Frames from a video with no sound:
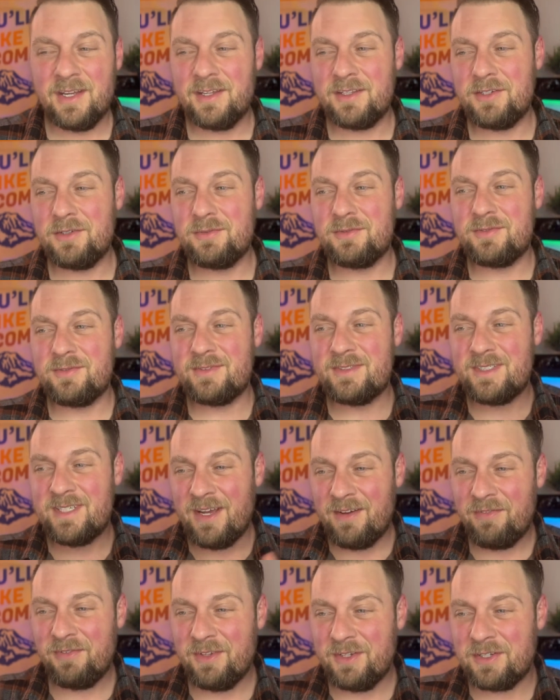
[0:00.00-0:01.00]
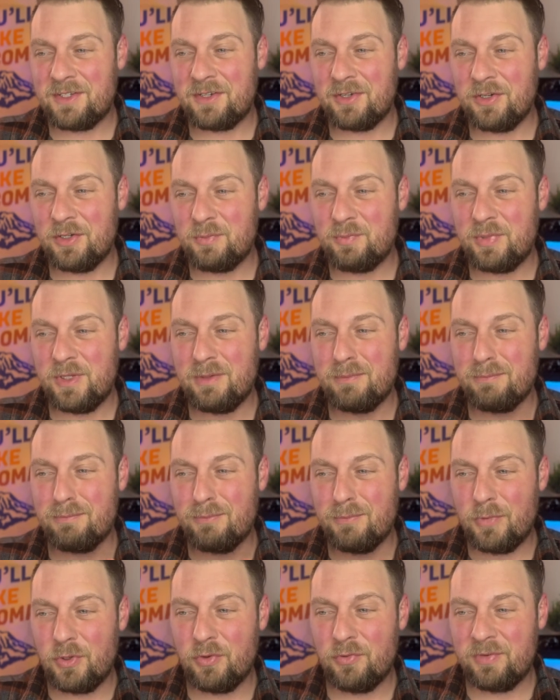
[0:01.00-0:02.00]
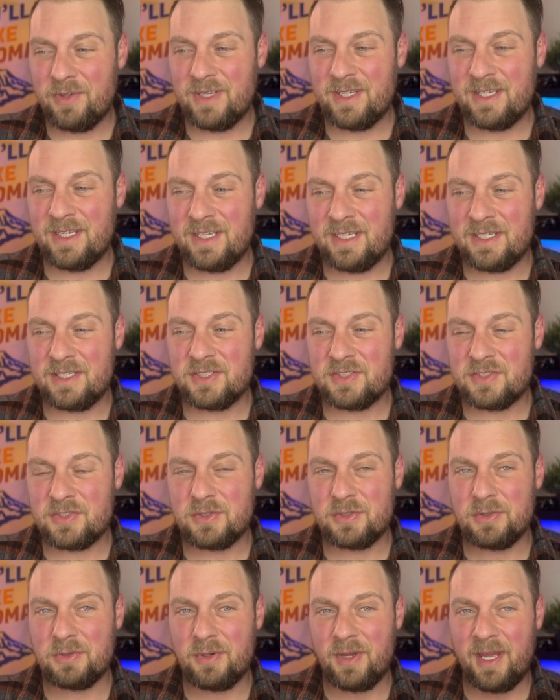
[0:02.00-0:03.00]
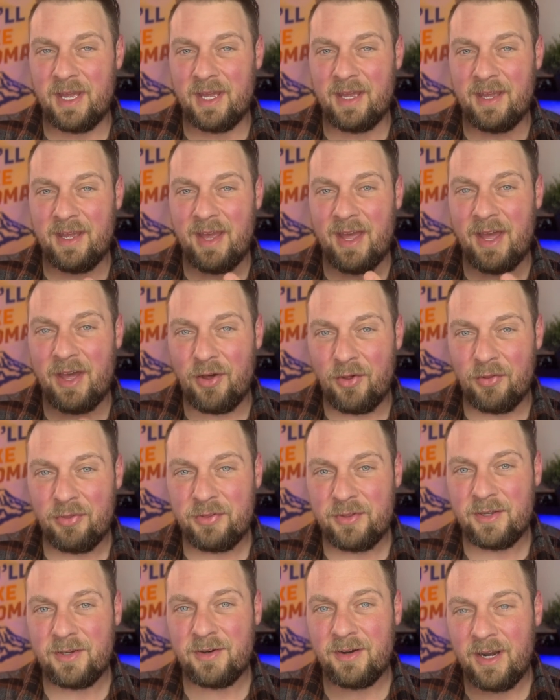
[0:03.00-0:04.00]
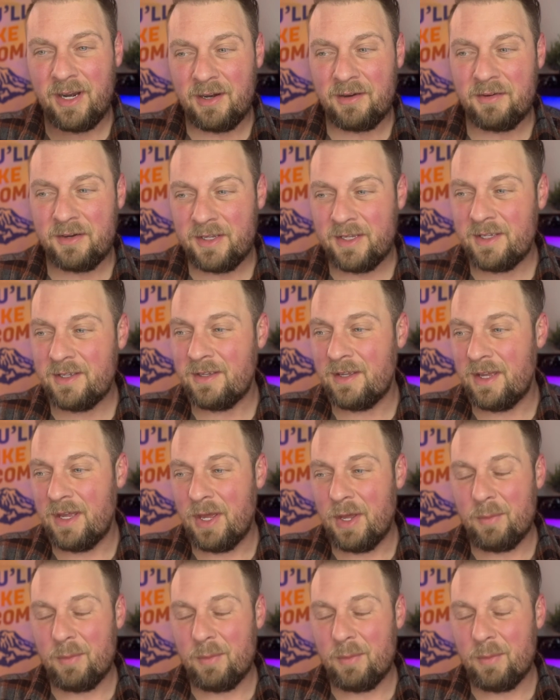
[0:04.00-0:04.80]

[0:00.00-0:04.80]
you definitely could be moving into a healthier area,